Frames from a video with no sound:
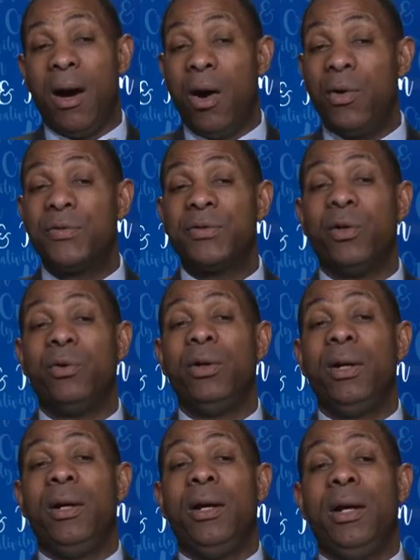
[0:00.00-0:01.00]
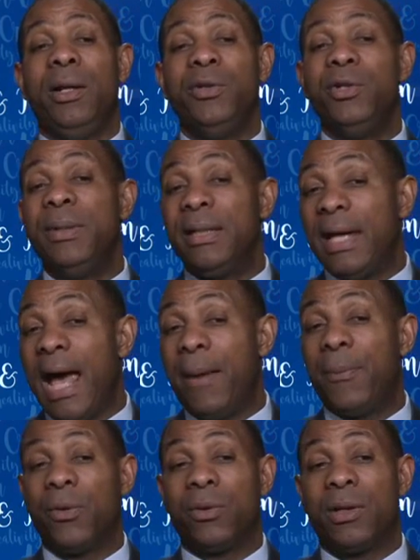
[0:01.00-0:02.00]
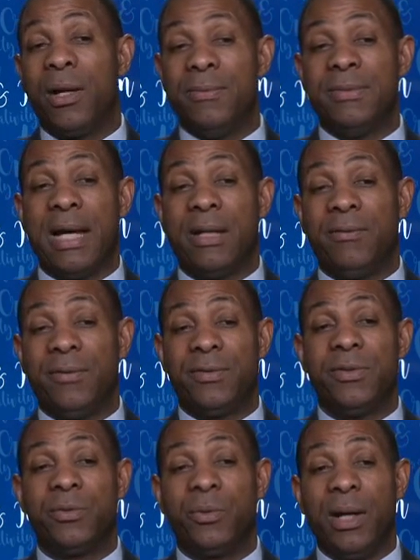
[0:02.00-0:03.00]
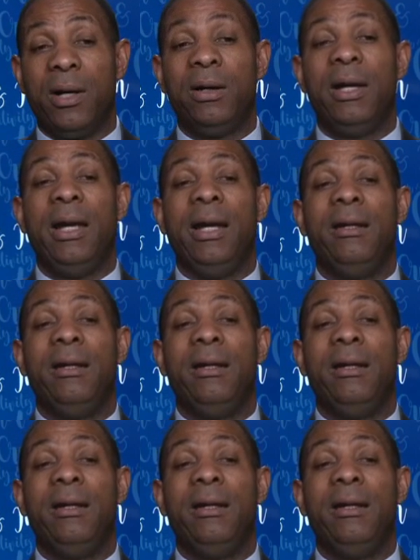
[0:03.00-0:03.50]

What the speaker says: Also, human capital comes out of this as well.